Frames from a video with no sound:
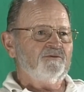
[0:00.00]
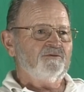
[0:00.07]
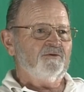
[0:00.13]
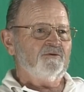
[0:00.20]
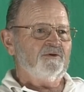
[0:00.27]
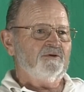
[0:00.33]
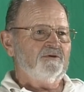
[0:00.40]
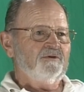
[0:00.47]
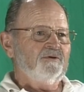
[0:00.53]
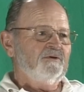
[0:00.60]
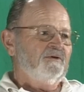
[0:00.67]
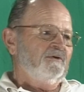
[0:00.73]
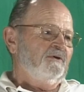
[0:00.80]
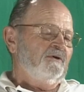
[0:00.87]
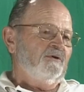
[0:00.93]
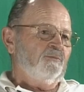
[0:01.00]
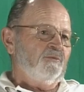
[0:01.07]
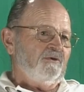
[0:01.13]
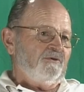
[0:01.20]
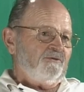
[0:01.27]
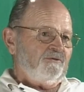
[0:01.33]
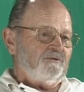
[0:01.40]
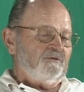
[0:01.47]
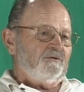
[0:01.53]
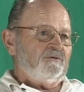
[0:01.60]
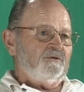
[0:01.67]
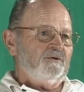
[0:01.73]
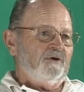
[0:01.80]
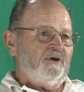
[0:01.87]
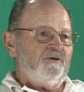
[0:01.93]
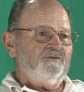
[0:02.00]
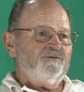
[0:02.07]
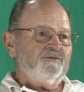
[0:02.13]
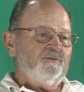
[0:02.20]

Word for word: So then a bunch, us,